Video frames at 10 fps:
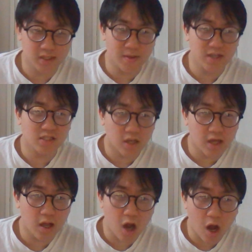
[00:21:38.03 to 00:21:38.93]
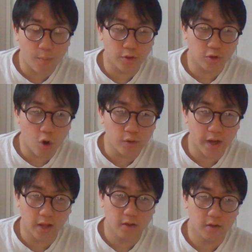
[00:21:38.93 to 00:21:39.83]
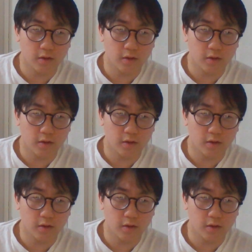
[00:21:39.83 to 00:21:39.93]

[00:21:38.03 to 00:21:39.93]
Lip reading: Am I studying up on coding,